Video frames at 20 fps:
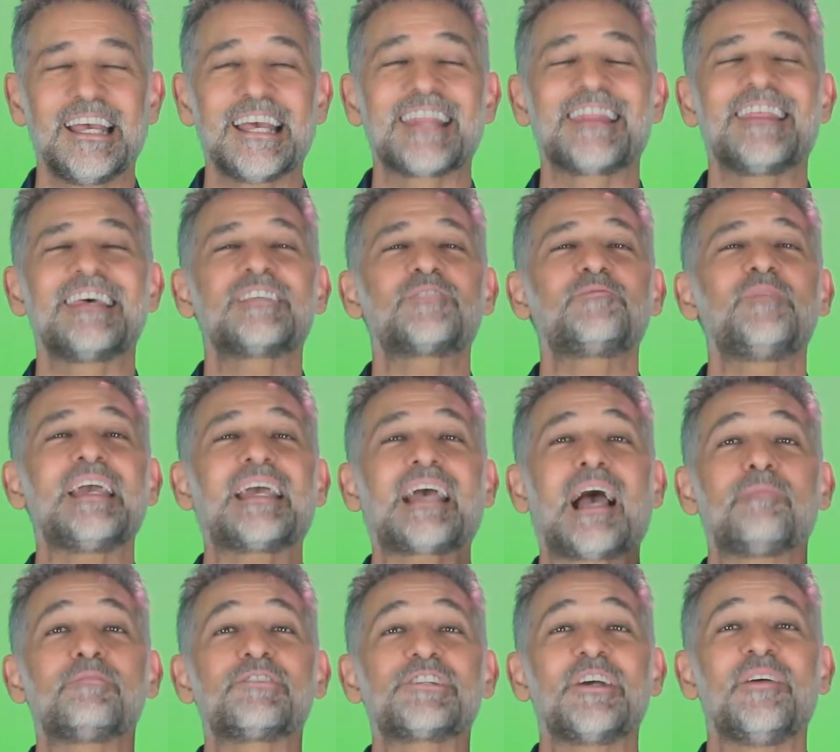This week,
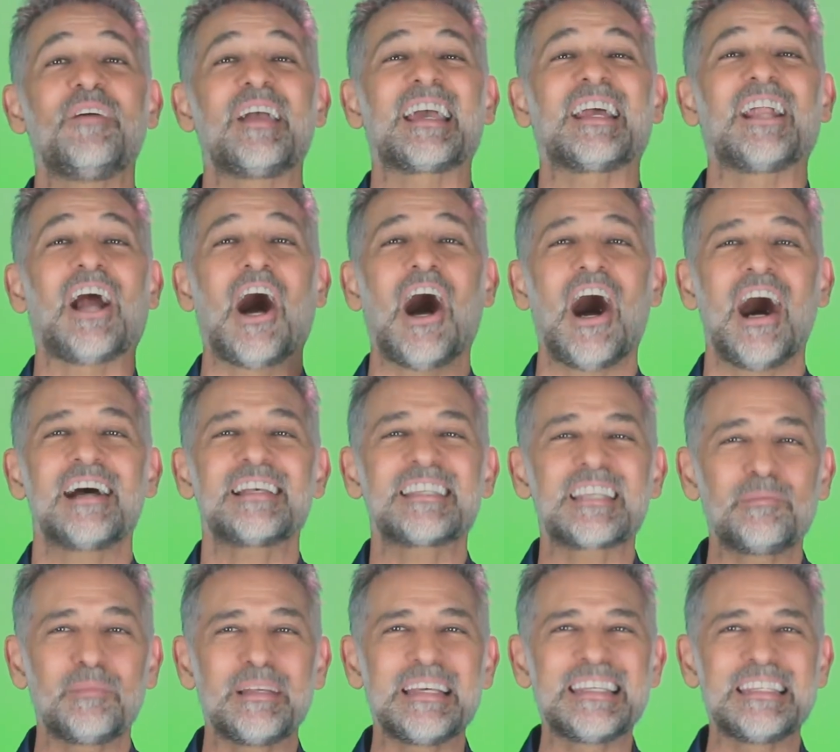I'm sharing an
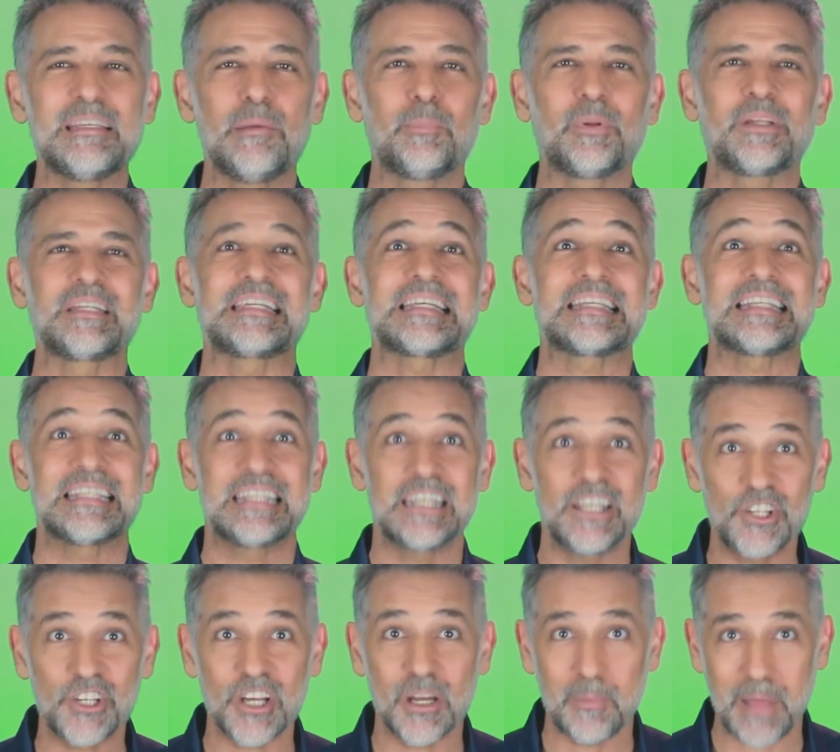awesomely simple
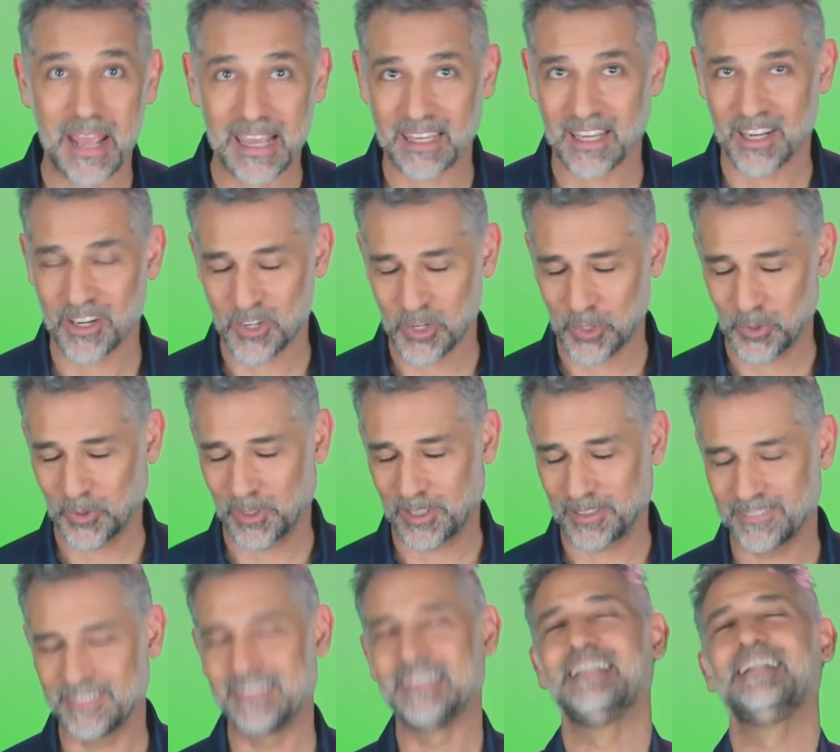decision-making tool.